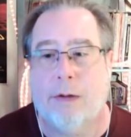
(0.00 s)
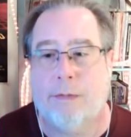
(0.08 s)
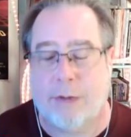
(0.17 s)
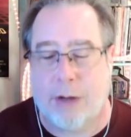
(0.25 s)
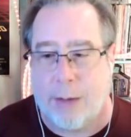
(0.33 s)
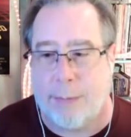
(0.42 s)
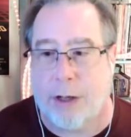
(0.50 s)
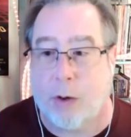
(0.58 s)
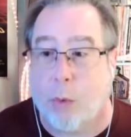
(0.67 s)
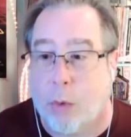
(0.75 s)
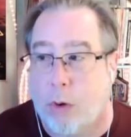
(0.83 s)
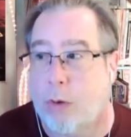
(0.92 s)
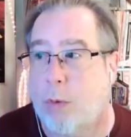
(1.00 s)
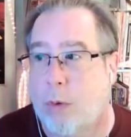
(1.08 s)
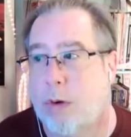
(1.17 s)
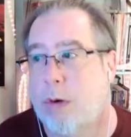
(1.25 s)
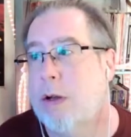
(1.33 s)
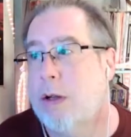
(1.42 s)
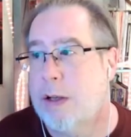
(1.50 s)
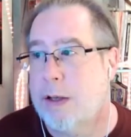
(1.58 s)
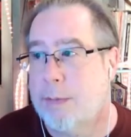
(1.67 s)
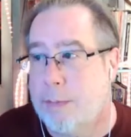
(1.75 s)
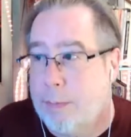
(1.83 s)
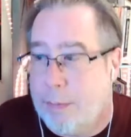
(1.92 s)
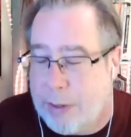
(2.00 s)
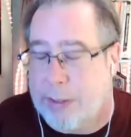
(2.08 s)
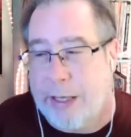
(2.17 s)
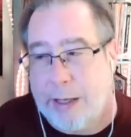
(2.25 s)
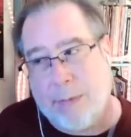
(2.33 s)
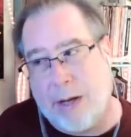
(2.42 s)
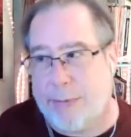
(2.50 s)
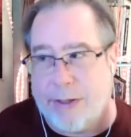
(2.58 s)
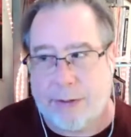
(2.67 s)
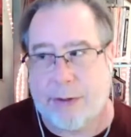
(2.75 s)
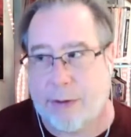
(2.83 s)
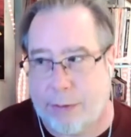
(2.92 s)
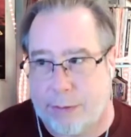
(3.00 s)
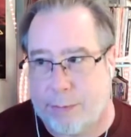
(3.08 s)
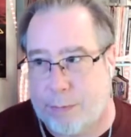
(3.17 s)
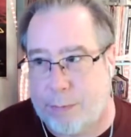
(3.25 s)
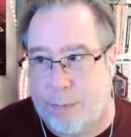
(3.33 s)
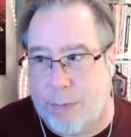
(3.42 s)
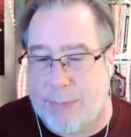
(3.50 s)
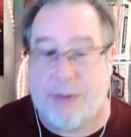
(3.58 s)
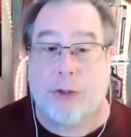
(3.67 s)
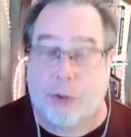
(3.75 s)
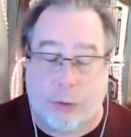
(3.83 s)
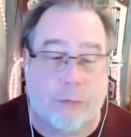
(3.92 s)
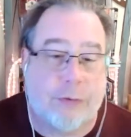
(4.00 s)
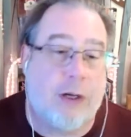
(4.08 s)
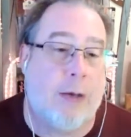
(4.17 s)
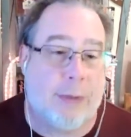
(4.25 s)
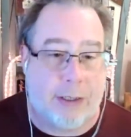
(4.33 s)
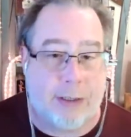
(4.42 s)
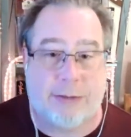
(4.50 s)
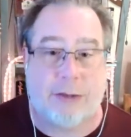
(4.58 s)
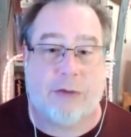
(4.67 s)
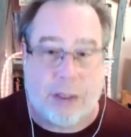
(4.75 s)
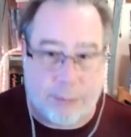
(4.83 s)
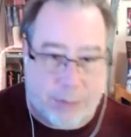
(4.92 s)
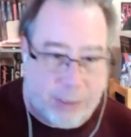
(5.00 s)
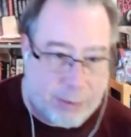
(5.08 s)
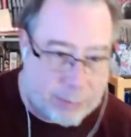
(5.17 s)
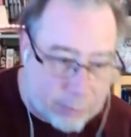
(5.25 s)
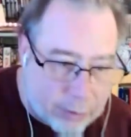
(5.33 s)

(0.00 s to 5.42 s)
phenomena, or again, maybe the true phenomena itself can be